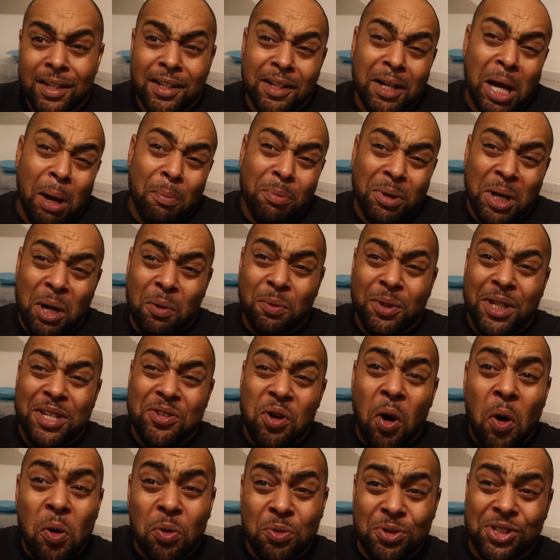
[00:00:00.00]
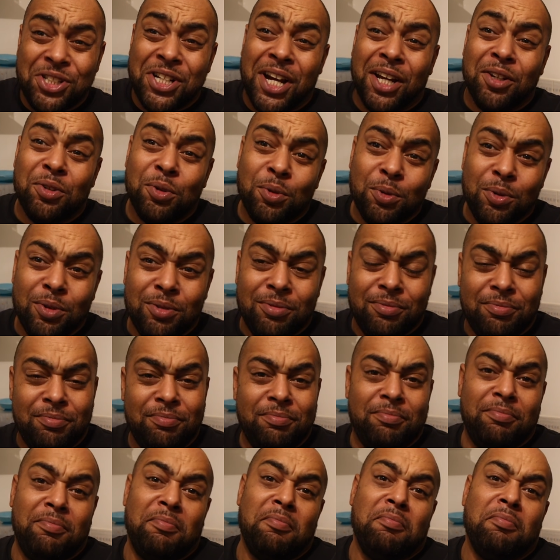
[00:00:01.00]
Coming out with his own channel.
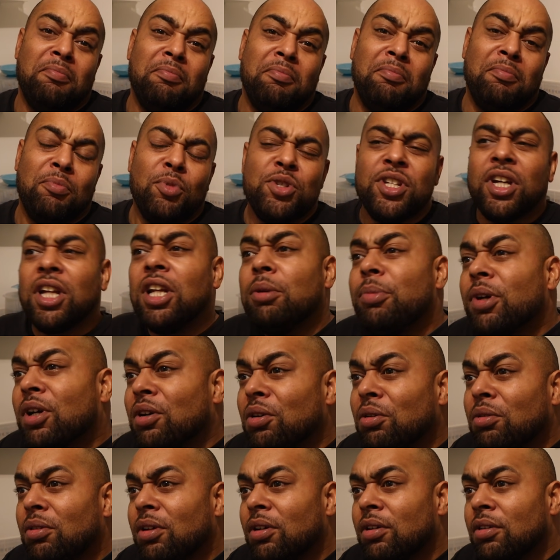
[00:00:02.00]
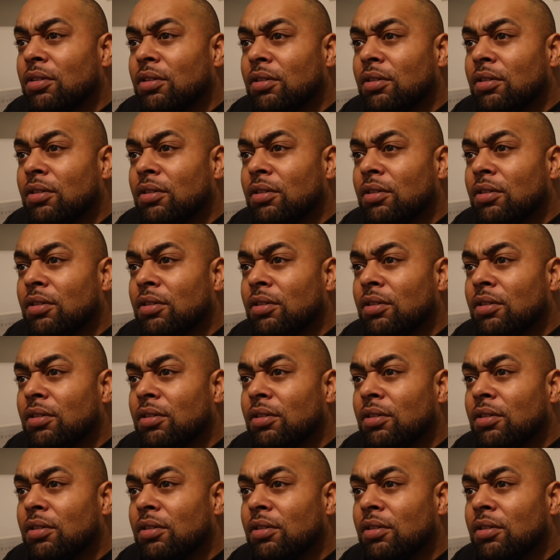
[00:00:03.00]
What's it going to be called?